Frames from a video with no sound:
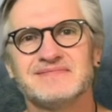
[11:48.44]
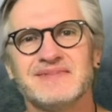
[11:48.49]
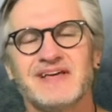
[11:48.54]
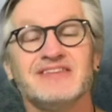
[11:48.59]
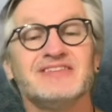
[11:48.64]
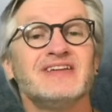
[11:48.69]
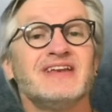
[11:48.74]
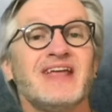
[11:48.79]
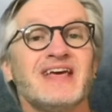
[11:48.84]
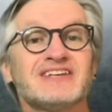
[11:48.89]

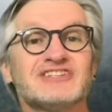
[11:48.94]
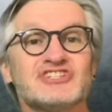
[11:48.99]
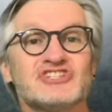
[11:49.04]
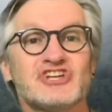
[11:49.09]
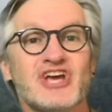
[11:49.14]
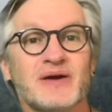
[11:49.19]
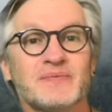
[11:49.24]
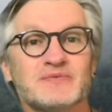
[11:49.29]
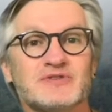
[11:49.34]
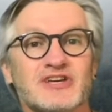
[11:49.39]
In the next
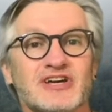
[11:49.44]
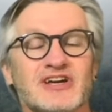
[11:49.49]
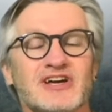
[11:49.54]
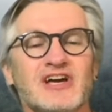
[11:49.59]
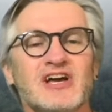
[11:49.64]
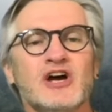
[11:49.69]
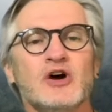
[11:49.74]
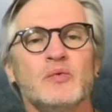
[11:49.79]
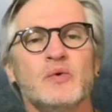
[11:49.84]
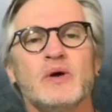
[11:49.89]
chapter,
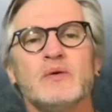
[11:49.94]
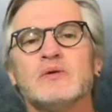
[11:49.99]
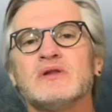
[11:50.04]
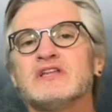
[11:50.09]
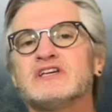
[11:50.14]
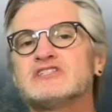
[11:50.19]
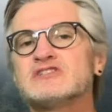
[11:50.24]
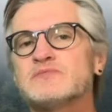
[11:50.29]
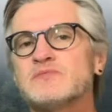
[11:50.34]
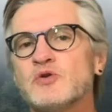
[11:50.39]
we
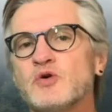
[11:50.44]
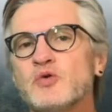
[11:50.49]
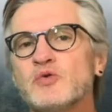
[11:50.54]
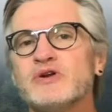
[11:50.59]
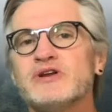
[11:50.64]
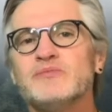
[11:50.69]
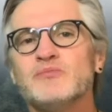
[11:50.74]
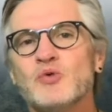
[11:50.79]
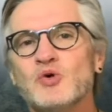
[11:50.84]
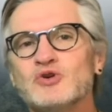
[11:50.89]
will
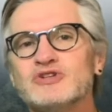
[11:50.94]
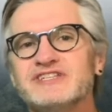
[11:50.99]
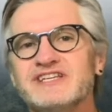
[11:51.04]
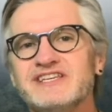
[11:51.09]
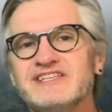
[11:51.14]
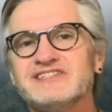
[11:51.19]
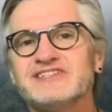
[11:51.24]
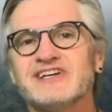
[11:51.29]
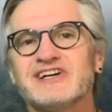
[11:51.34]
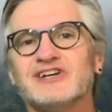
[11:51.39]
explore in more
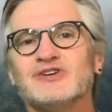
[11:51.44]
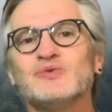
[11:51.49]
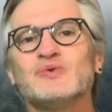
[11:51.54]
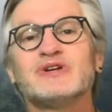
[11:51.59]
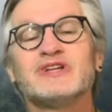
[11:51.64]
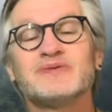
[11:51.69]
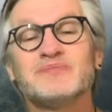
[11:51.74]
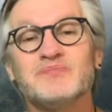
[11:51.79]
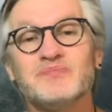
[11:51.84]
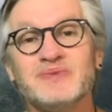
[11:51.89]
detail
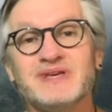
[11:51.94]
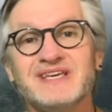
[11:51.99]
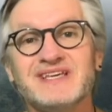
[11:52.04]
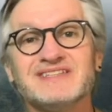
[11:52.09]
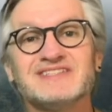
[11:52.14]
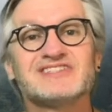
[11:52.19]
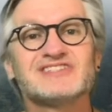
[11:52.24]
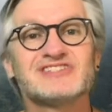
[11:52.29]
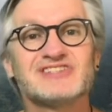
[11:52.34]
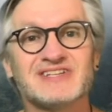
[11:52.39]
what it means